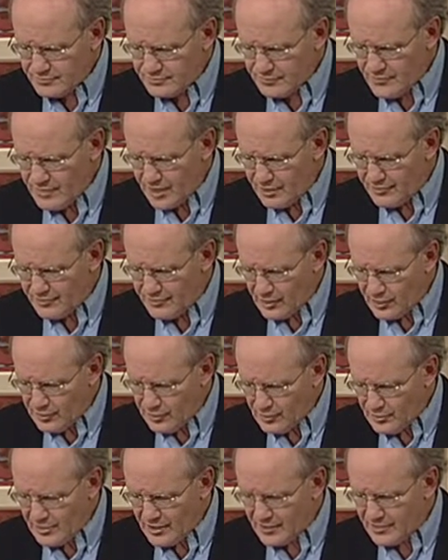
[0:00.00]
Now,
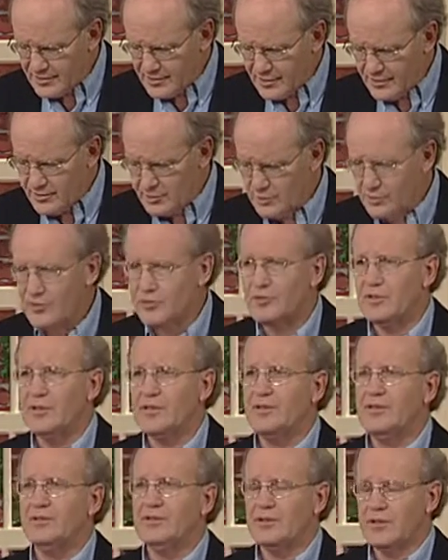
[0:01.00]
vulnerability to
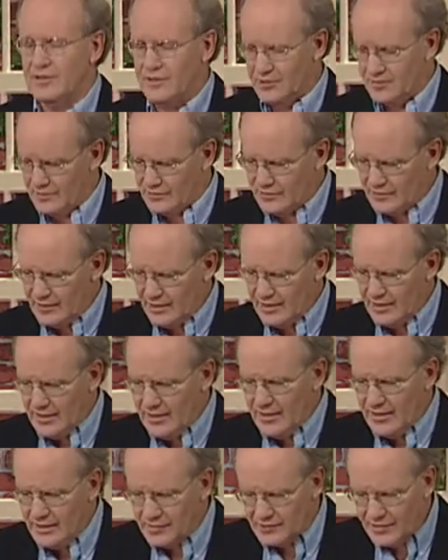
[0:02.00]
disease
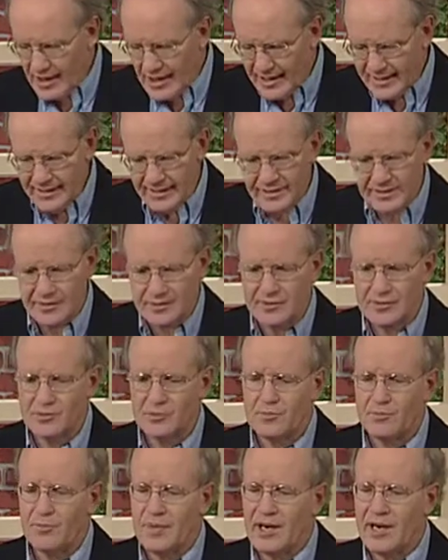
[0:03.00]
is heightened
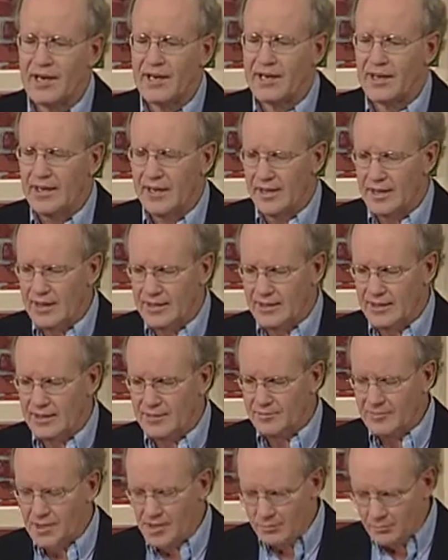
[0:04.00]
by
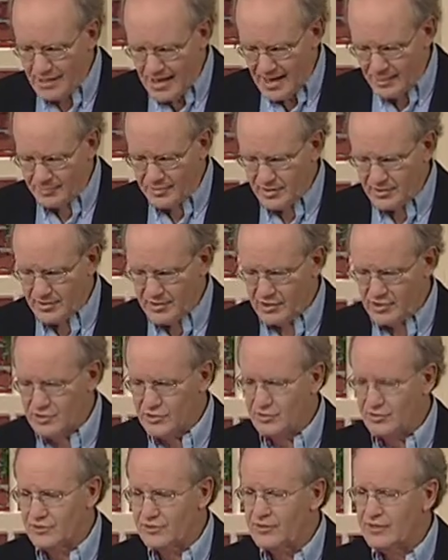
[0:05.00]
a
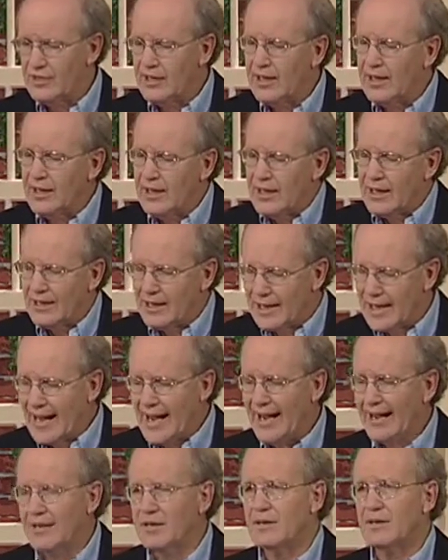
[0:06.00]
population's
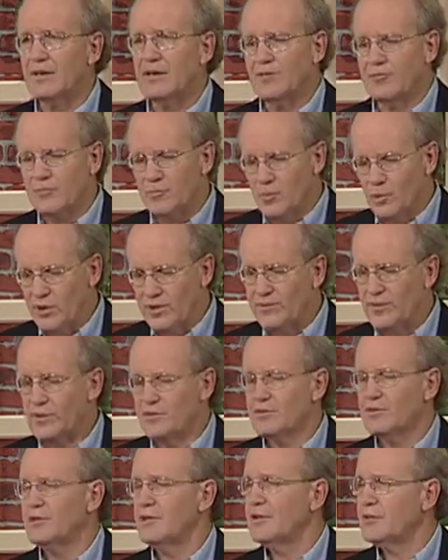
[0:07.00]
lack of
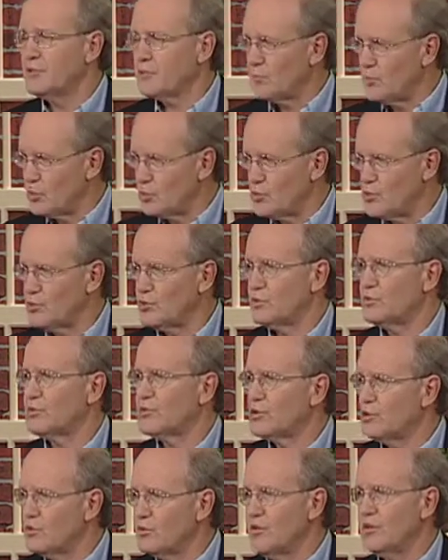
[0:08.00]
previous exposure
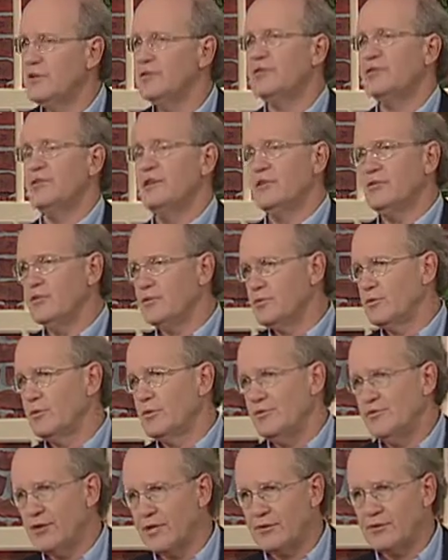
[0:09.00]
to the disease or to the
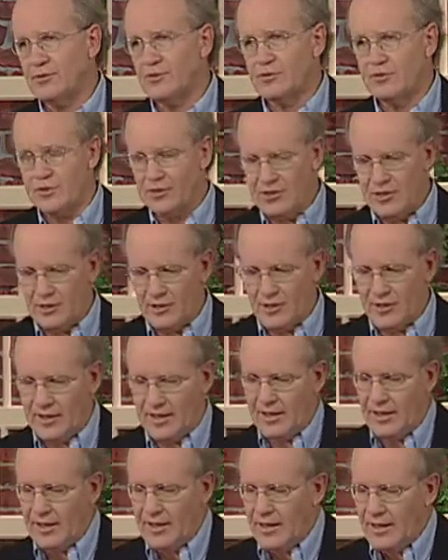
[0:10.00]
vectors that carry
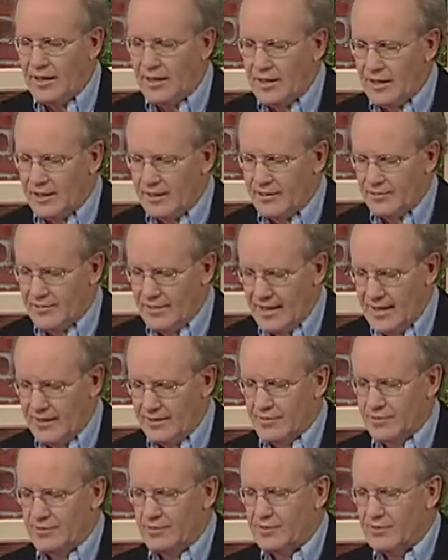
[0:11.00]
that
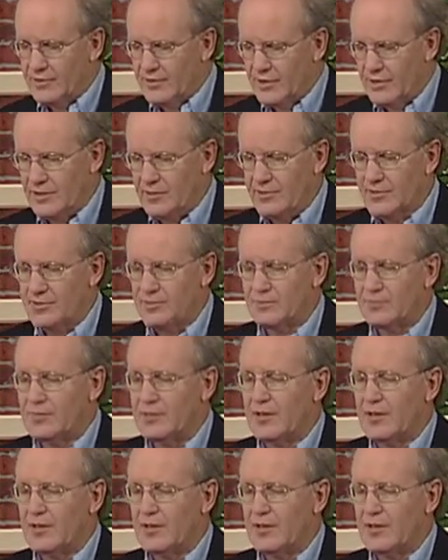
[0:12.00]
disease.